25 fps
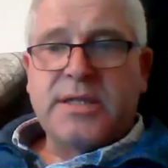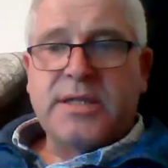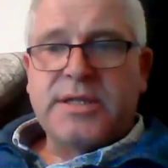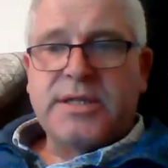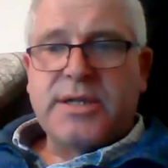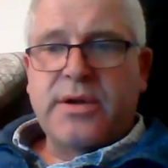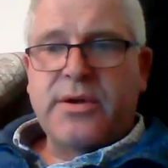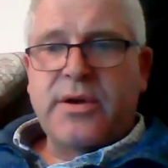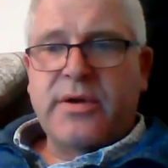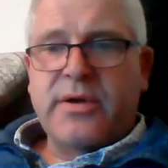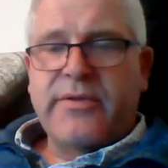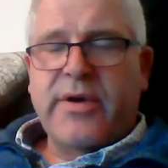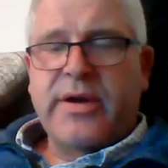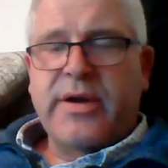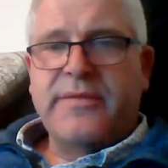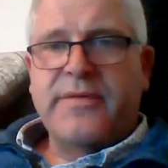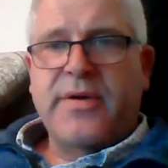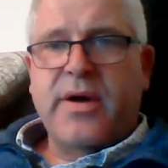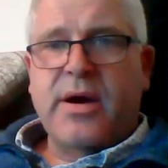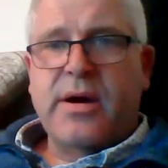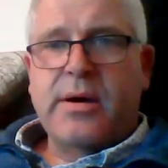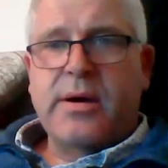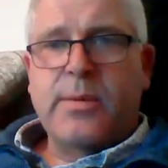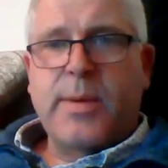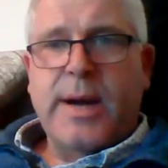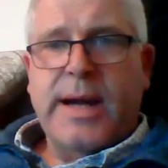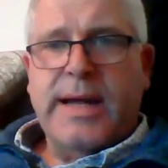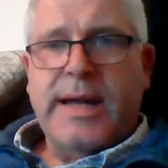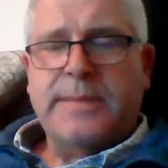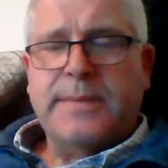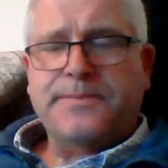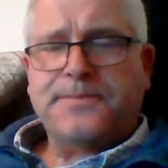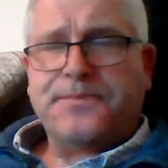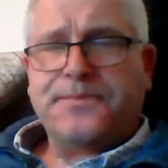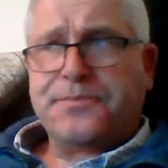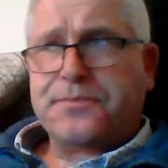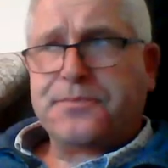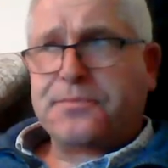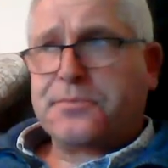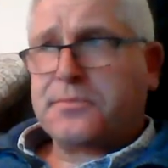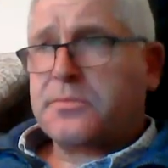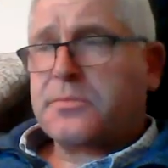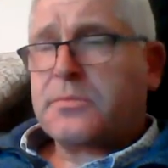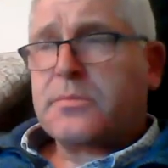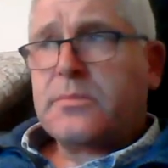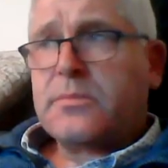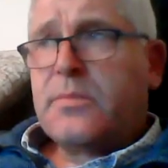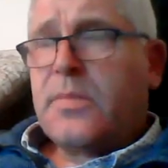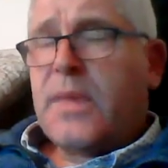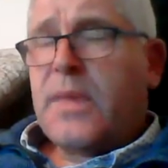so not very far away.
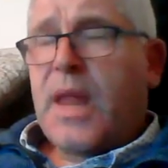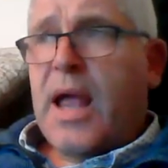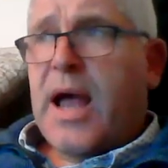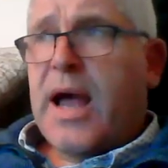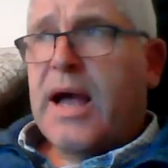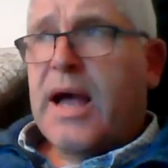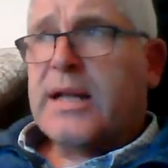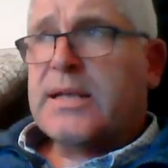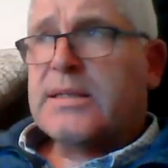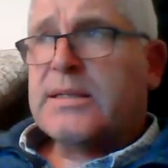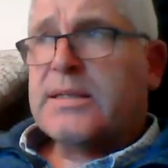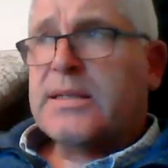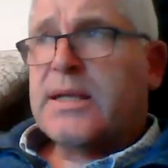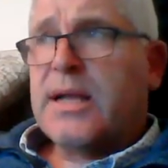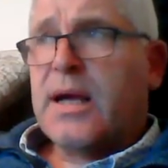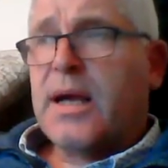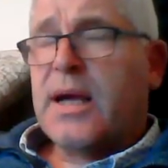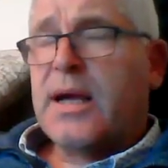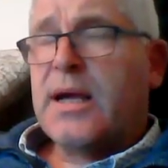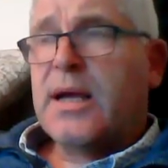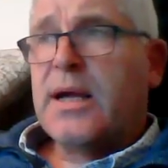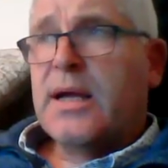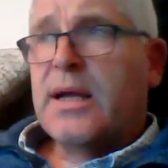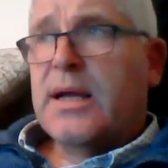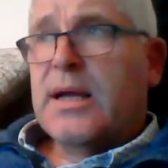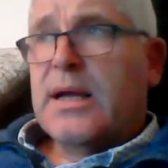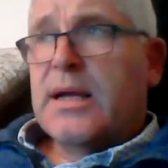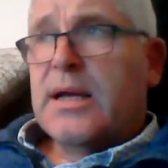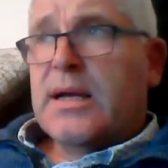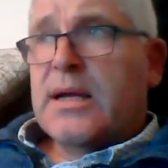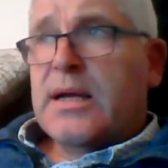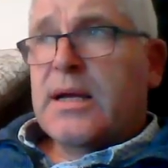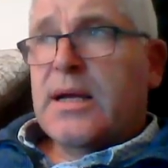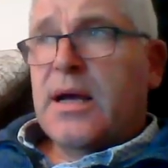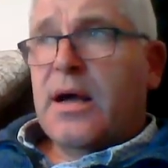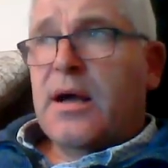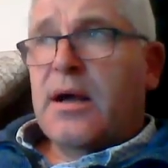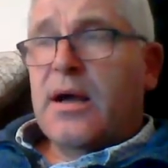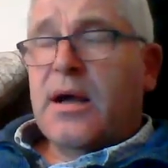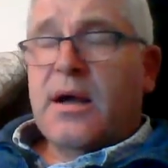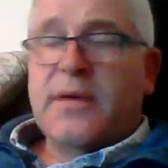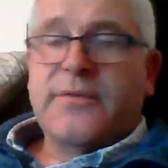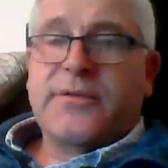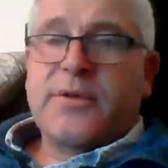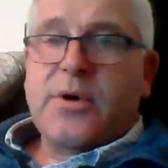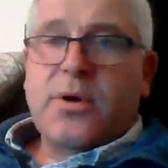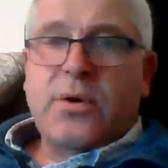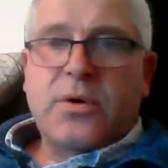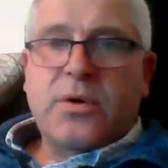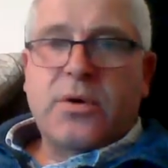And
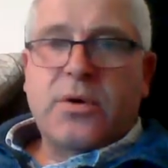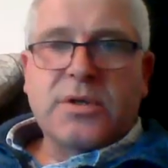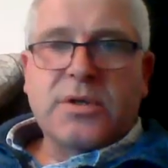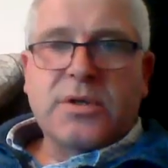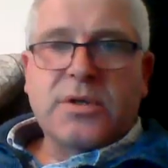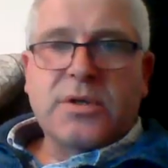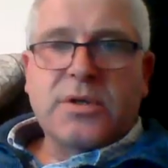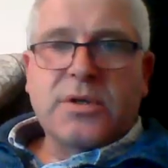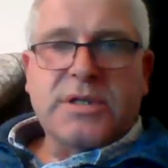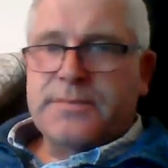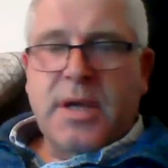of course,